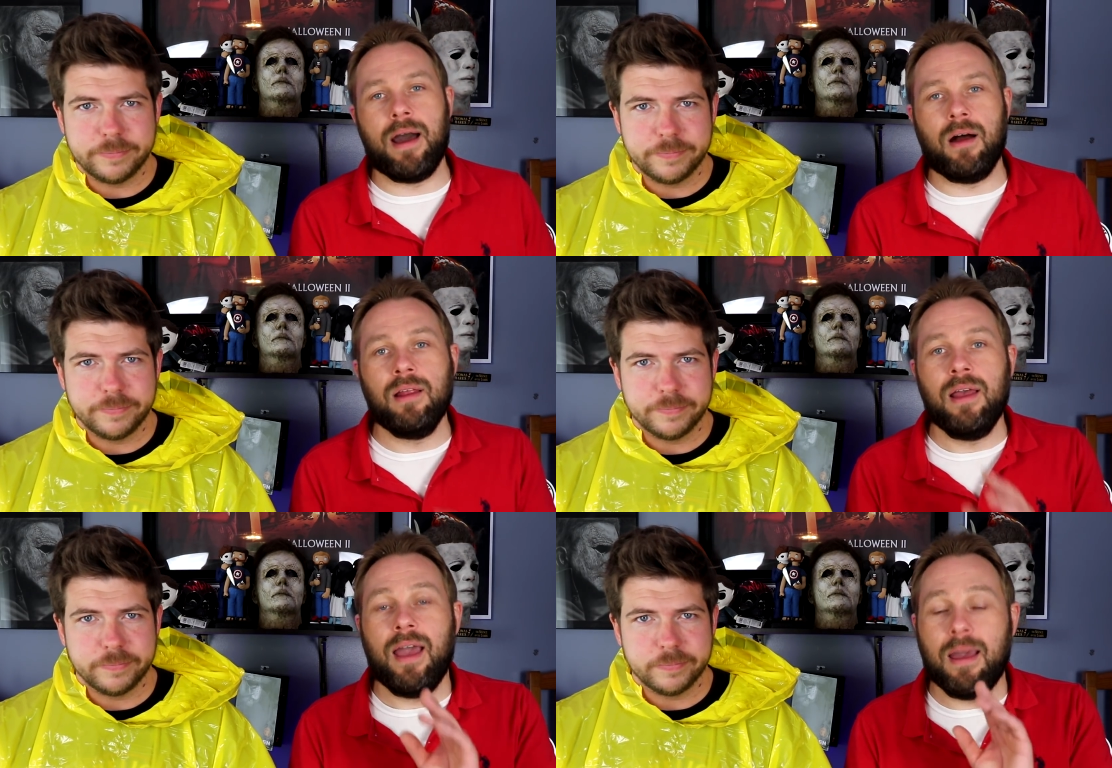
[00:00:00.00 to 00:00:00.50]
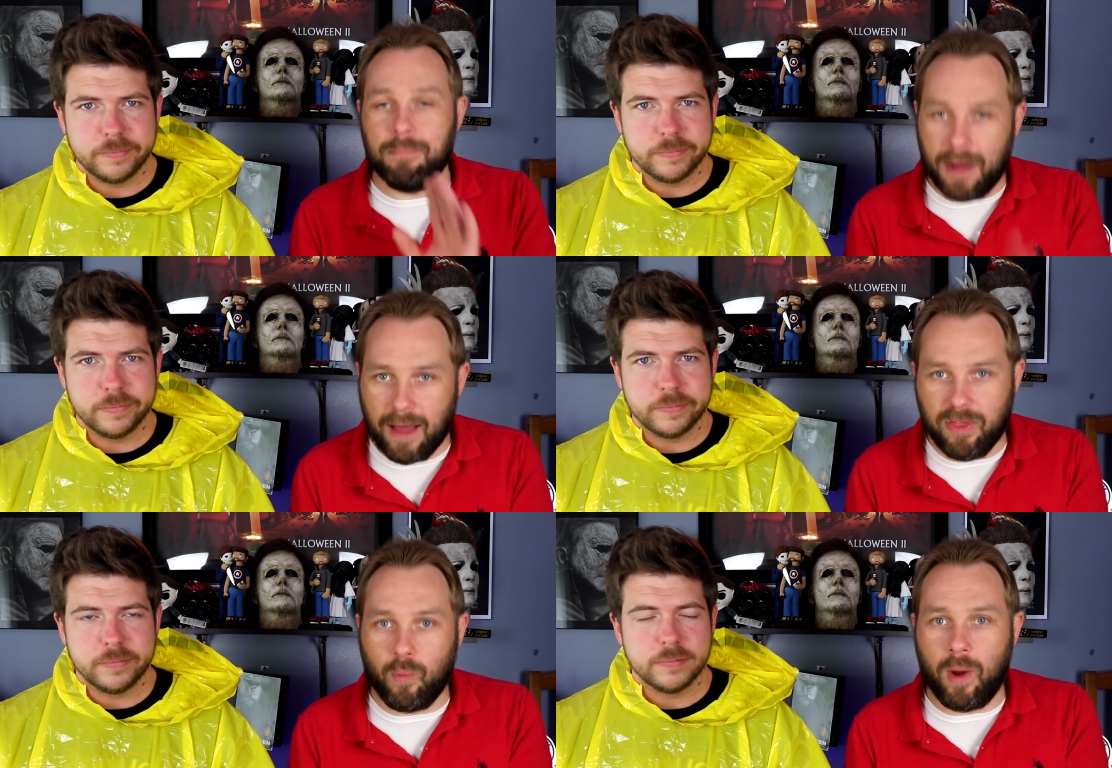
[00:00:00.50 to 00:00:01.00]
Speaker 1: out. And
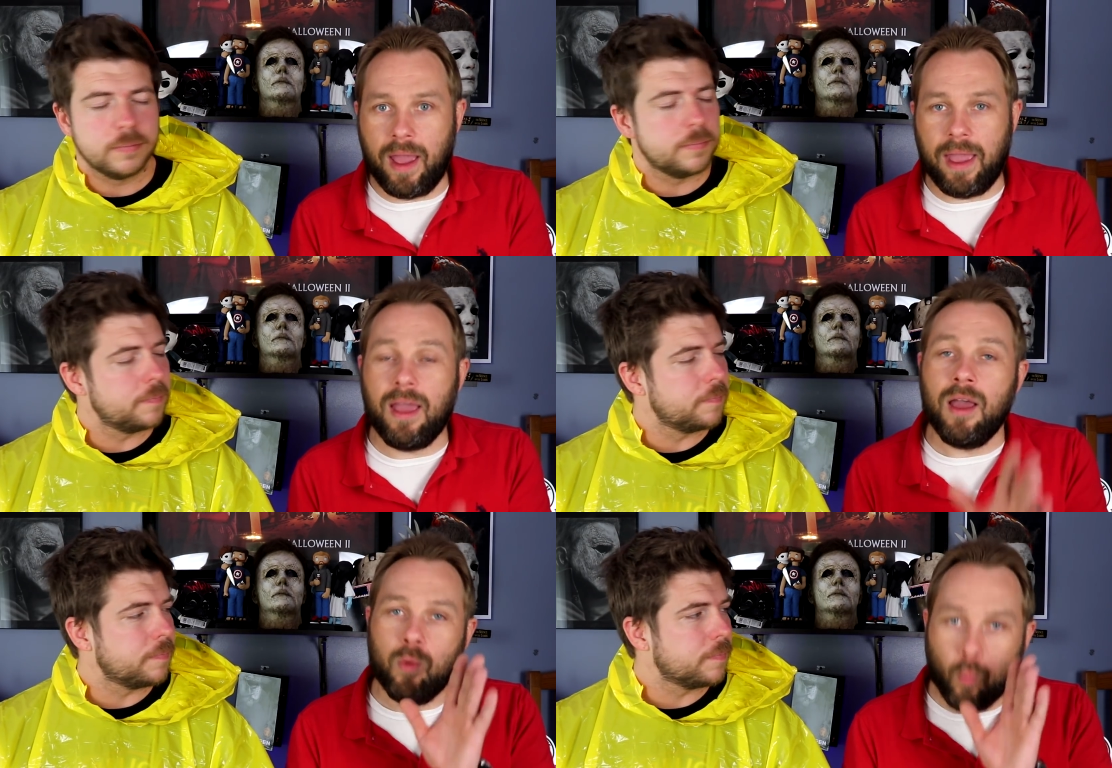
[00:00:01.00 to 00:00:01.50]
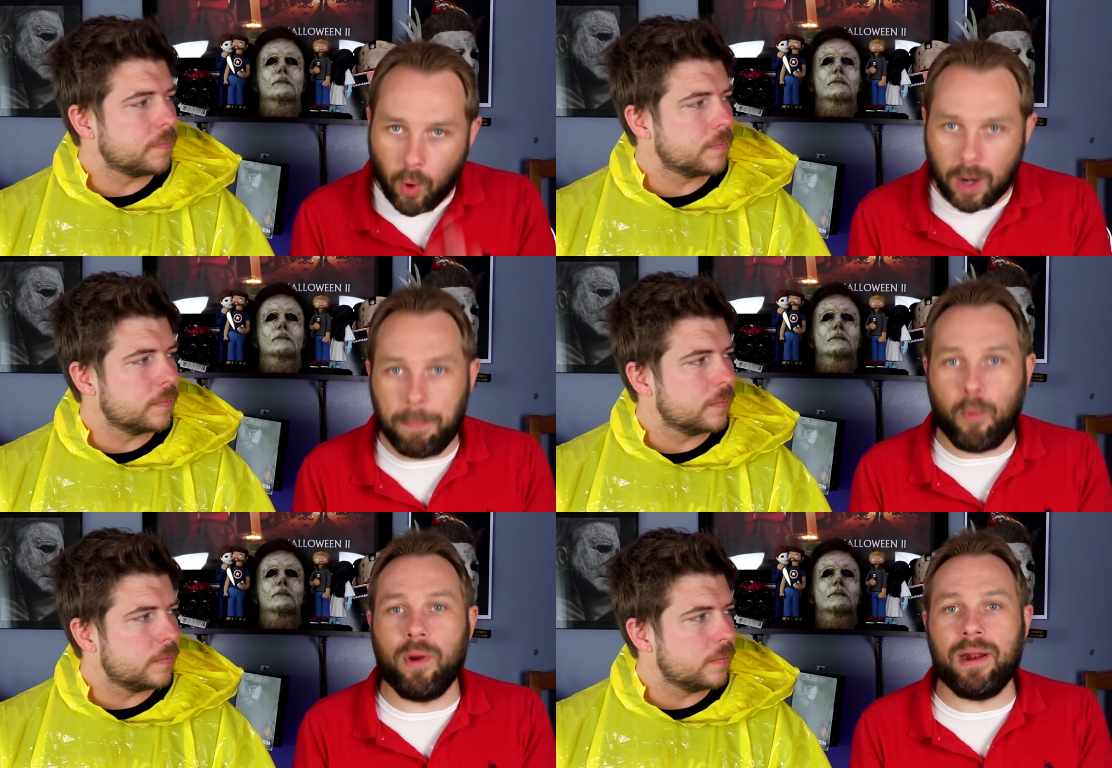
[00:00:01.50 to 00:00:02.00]
by the way,
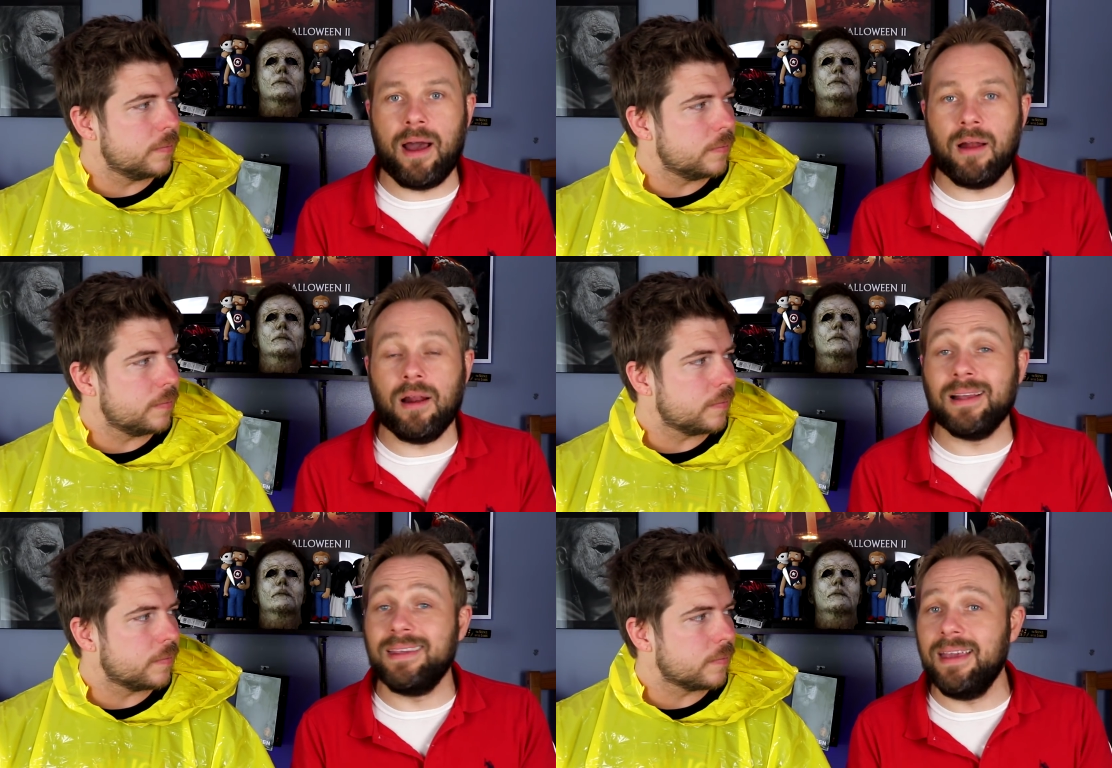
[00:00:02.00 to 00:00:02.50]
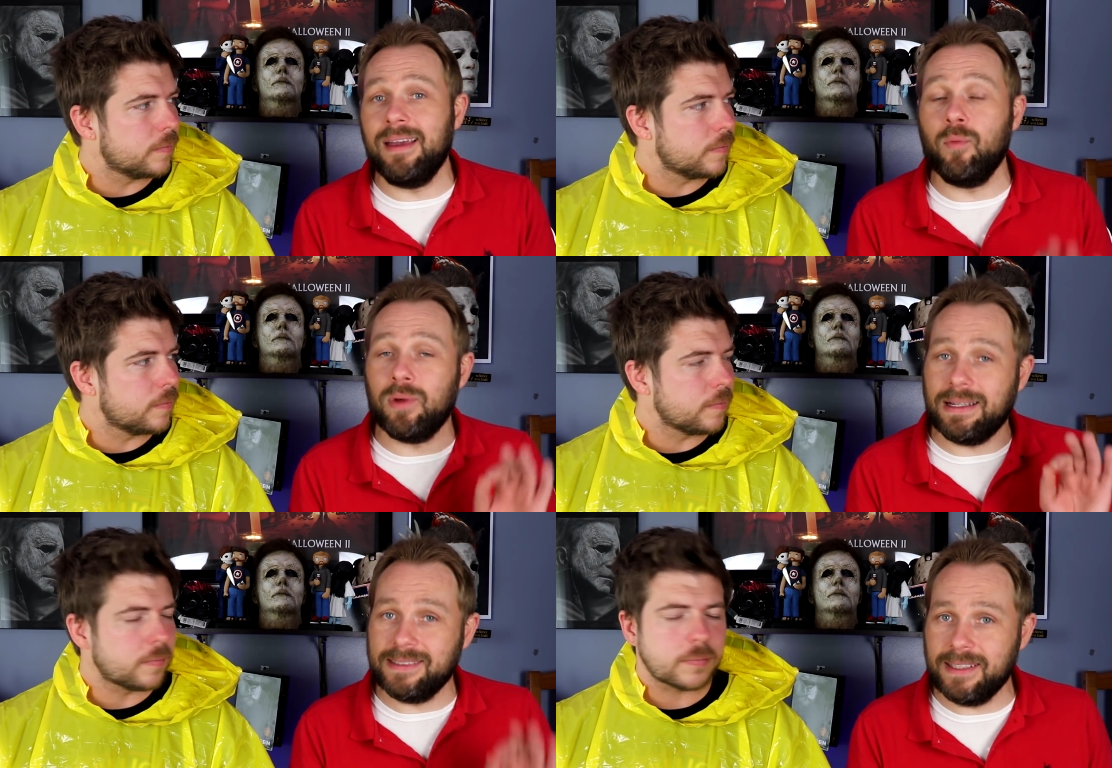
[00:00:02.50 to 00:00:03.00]
want to point out again
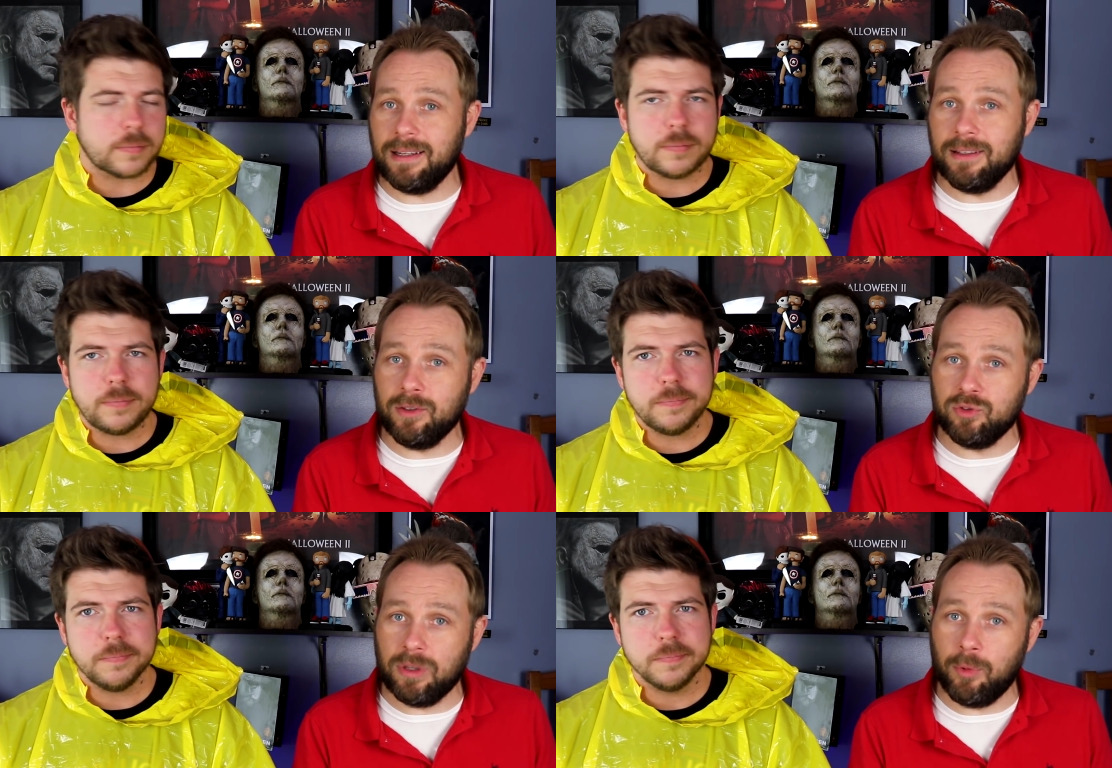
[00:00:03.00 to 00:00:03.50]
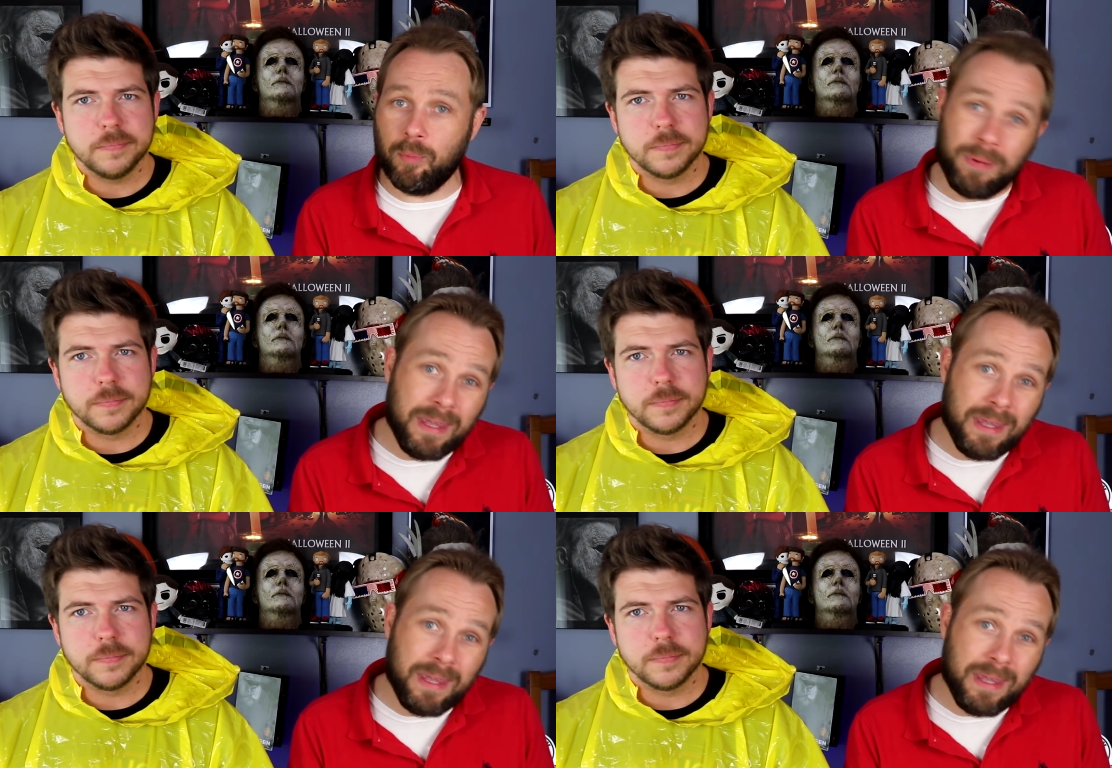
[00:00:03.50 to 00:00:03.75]
when I said a little dribble